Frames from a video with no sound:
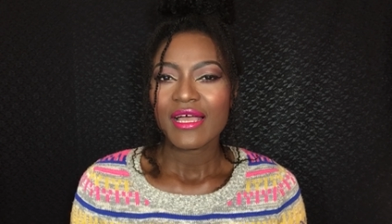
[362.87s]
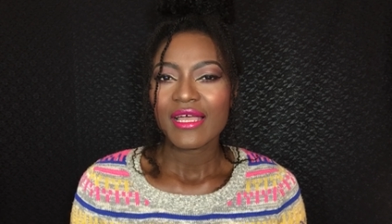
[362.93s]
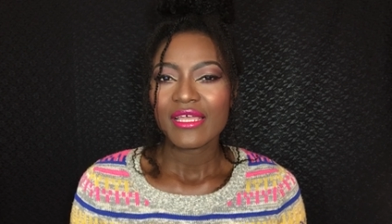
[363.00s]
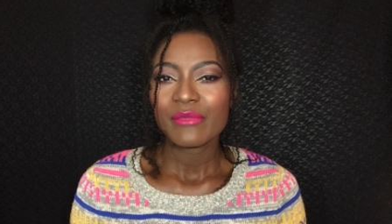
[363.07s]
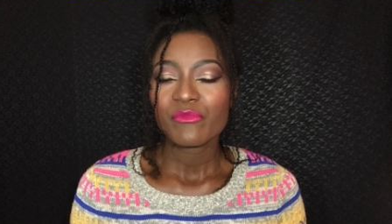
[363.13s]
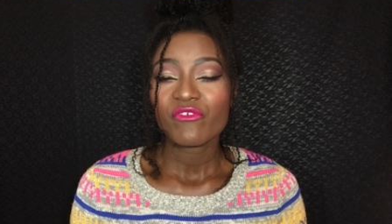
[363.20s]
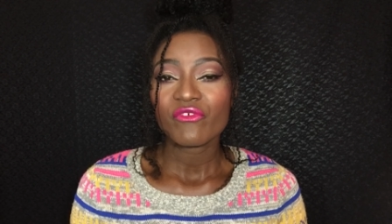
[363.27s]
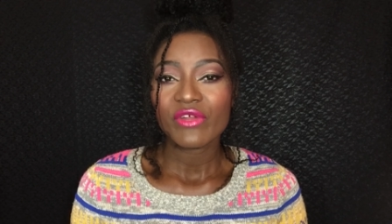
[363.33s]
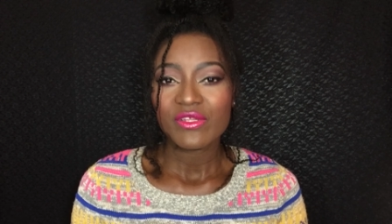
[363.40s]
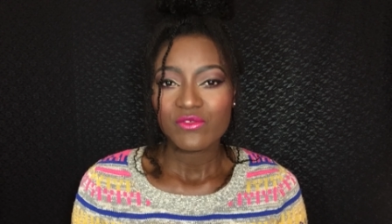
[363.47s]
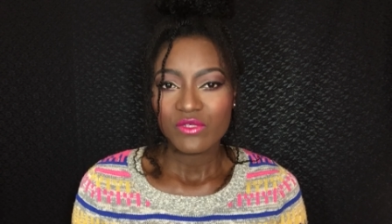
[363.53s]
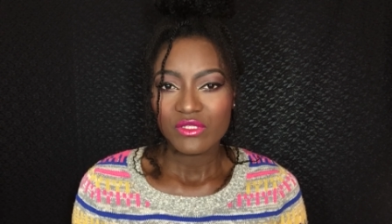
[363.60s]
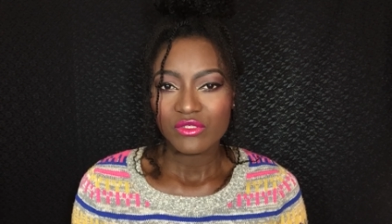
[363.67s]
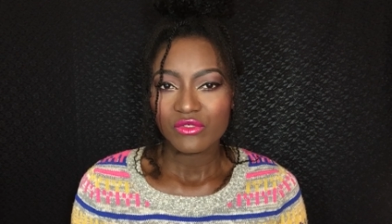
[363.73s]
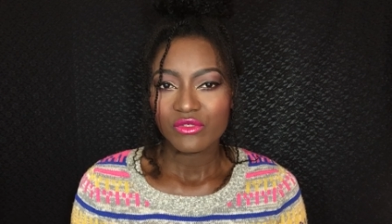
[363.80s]
I'm
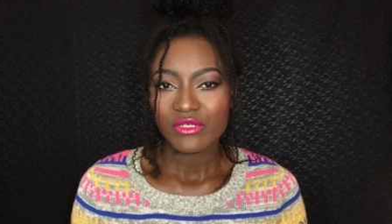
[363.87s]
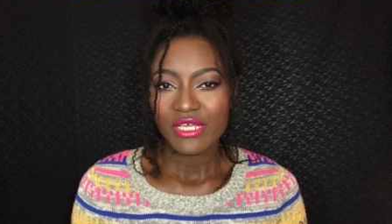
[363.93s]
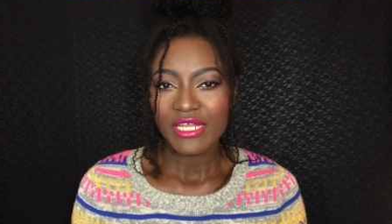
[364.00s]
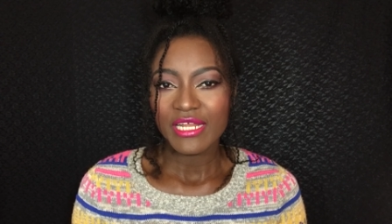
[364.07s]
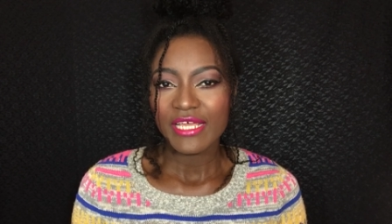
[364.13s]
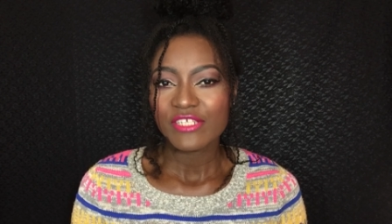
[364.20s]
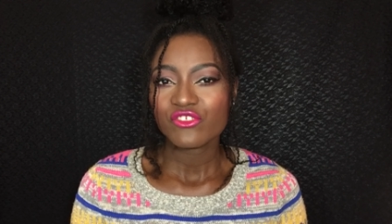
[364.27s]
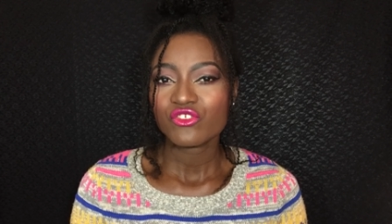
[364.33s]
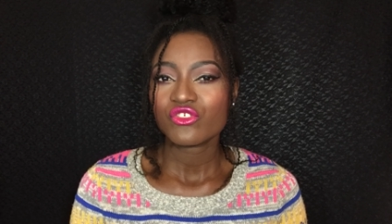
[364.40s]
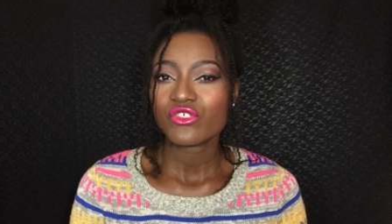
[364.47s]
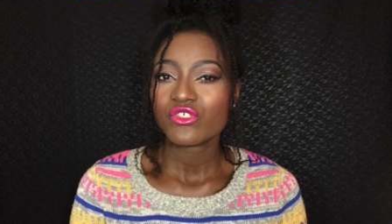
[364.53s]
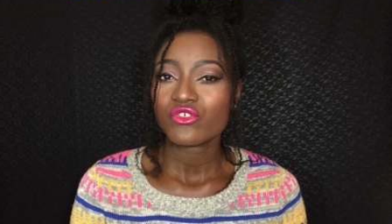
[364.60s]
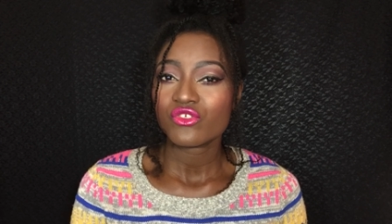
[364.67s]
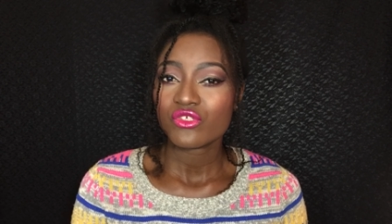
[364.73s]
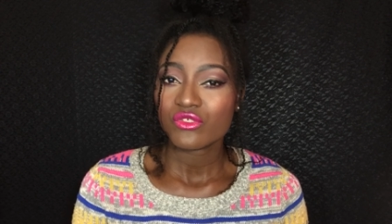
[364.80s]
friends with her, and I
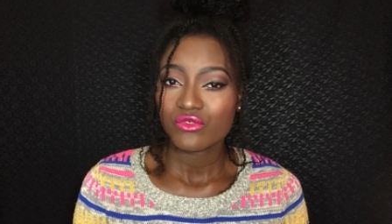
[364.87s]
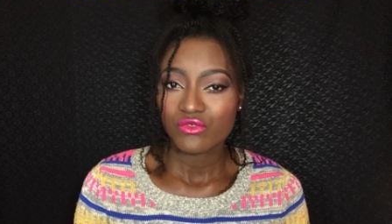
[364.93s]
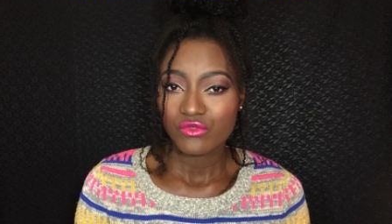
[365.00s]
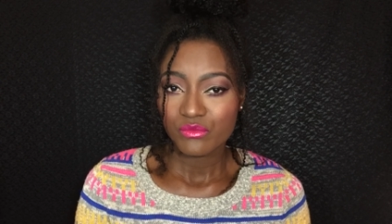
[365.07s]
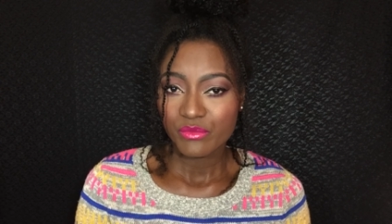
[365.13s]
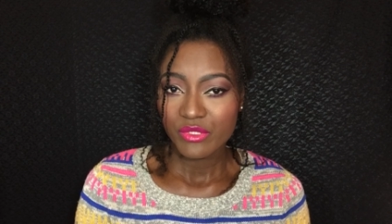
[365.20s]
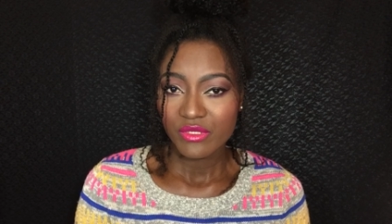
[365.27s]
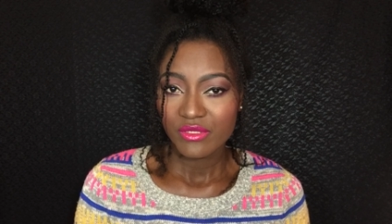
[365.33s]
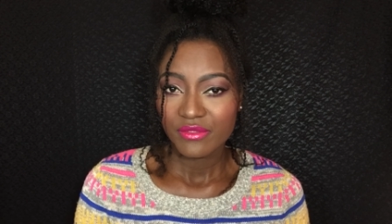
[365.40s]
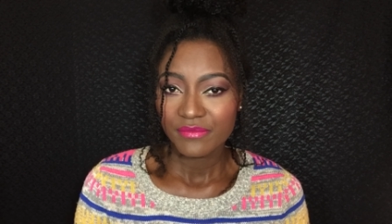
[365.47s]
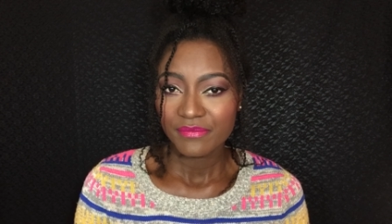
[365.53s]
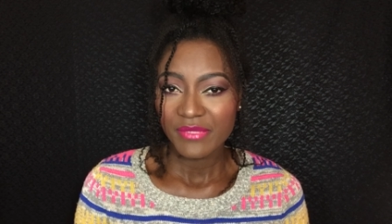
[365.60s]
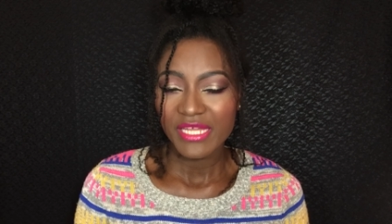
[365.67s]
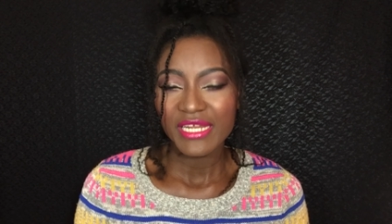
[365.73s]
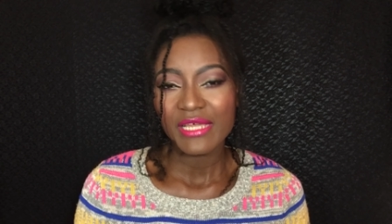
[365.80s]
introduced her to the group,
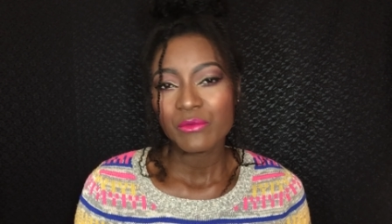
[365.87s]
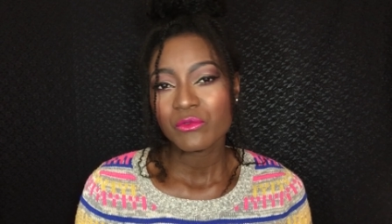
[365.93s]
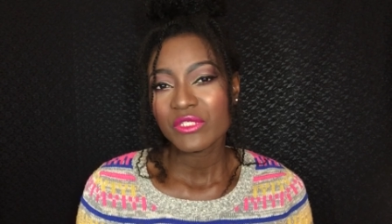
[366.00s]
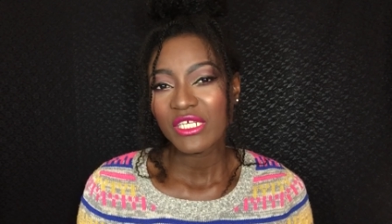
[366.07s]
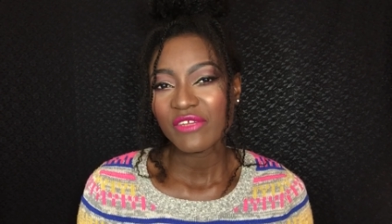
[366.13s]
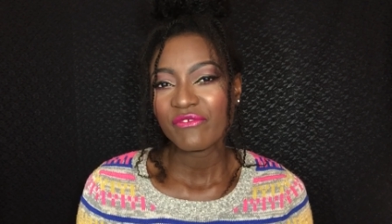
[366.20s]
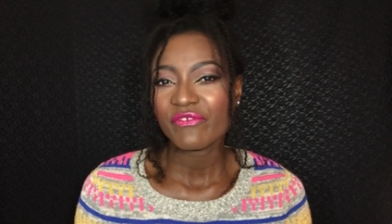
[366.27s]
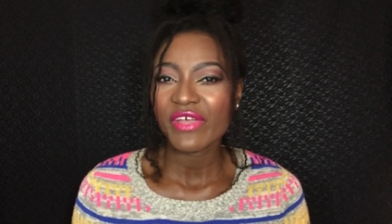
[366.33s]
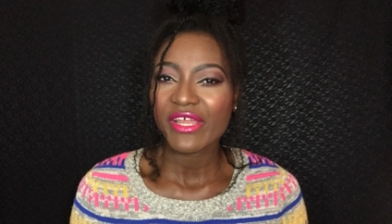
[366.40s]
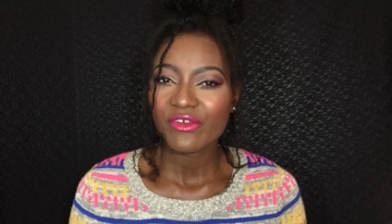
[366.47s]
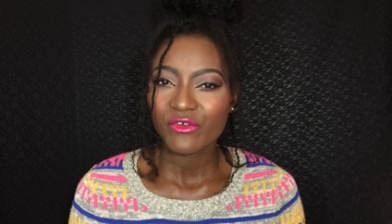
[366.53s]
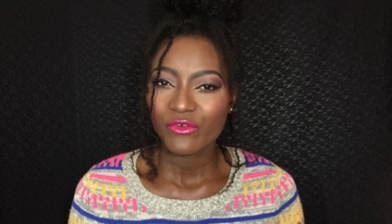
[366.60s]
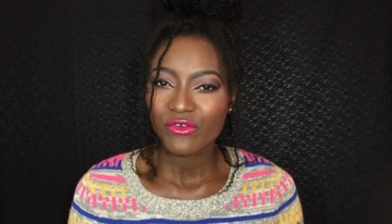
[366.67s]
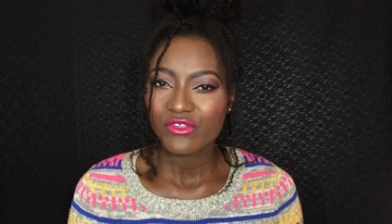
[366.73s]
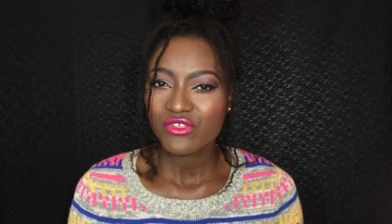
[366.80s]
and I will invite
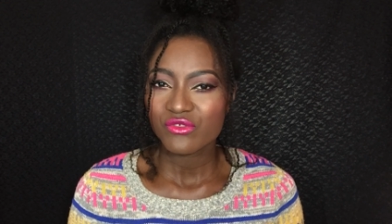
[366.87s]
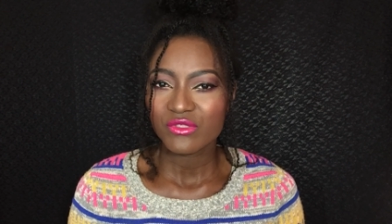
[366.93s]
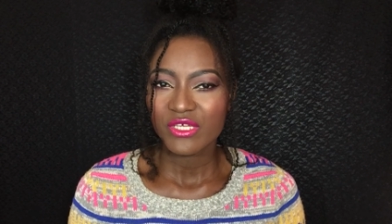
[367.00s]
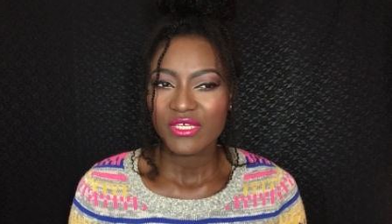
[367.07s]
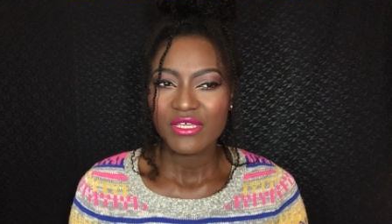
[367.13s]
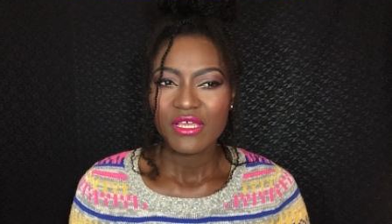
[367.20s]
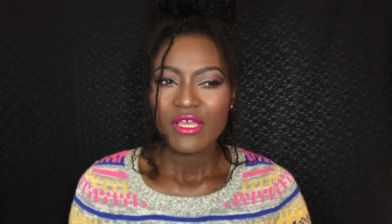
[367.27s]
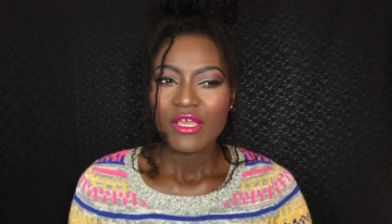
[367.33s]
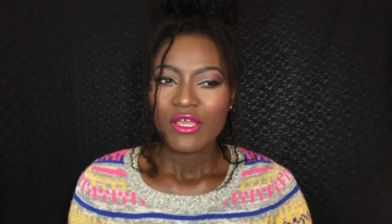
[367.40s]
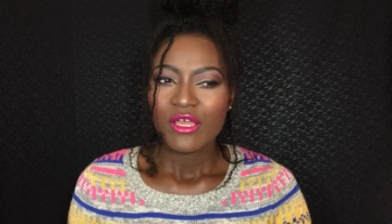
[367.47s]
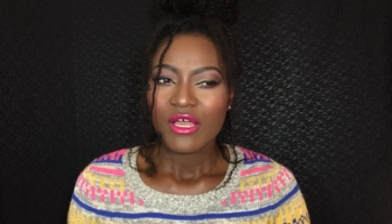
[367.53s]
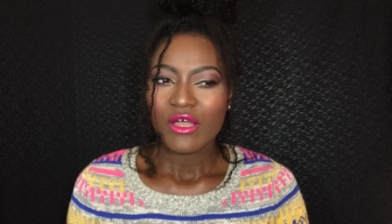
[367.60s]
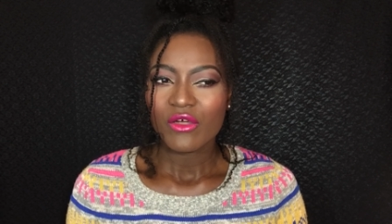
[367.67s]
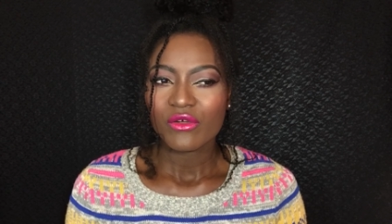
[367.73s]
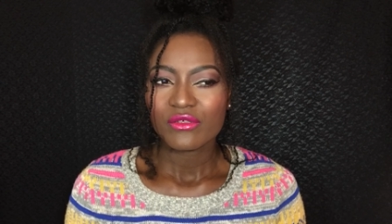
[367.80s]
her to like
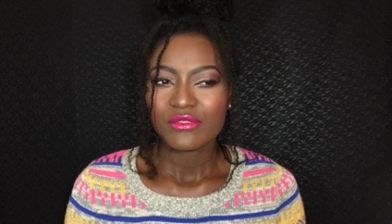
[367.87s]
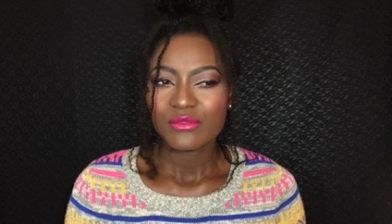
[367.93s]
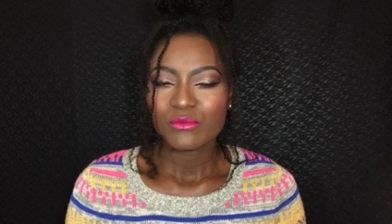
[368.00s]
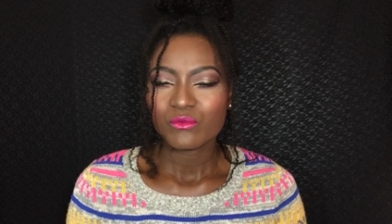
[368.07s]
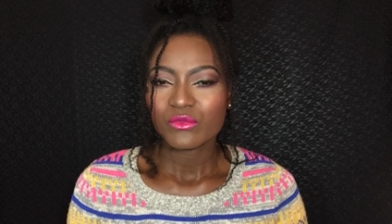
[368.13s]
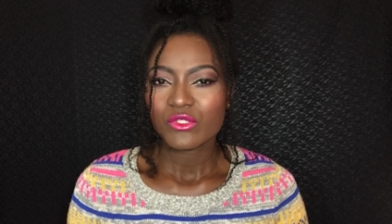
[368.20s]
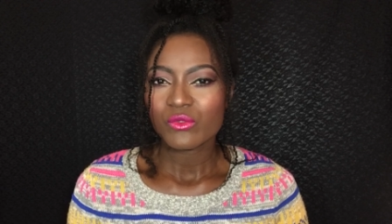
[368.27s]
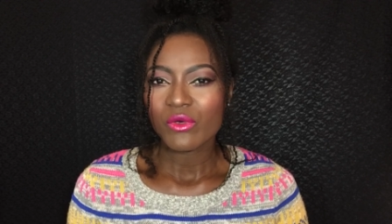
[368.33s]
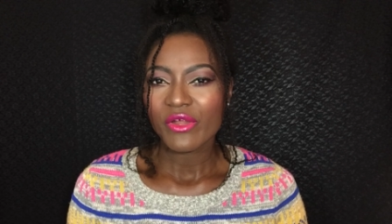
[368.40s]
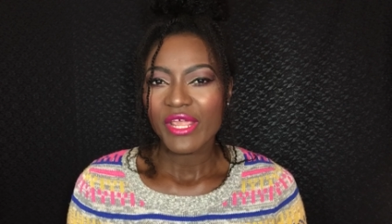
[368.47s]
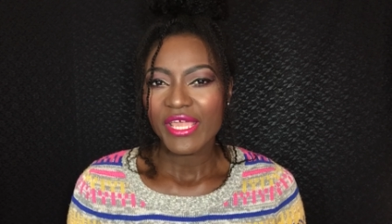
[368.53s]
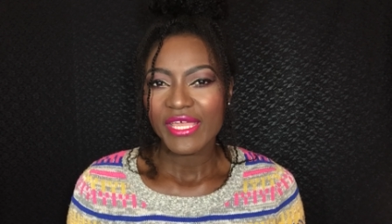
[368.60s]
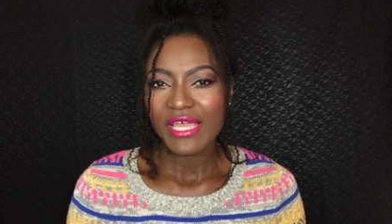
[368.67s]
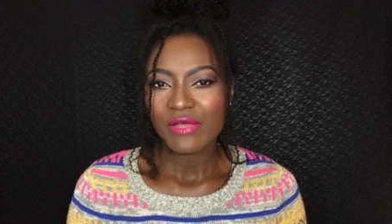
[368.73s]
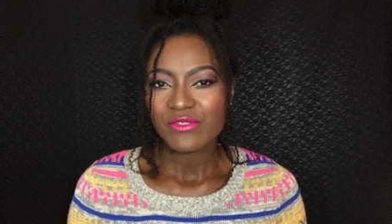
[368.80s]
to our
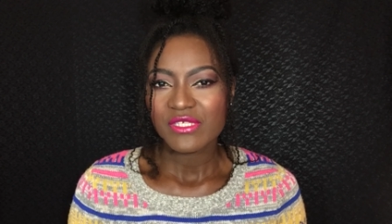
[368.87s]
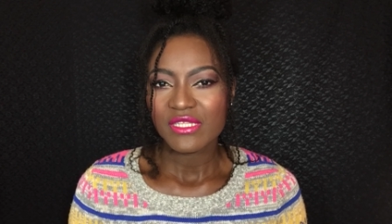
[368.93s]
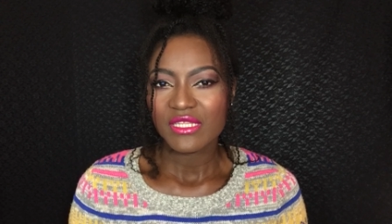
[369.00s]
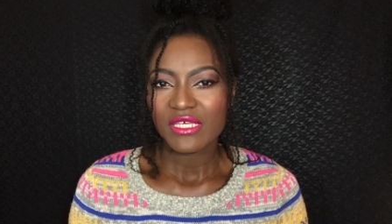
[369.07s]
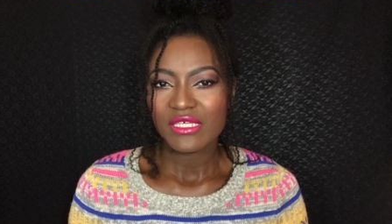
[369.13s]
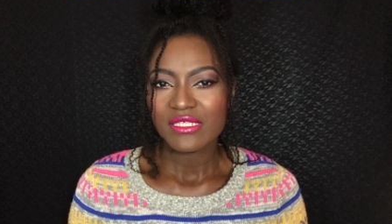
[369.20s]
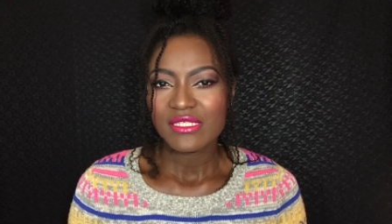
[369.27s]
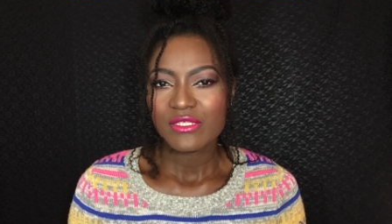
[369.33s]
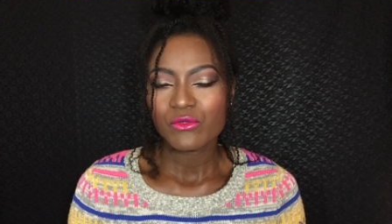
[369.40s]
hangouts and things.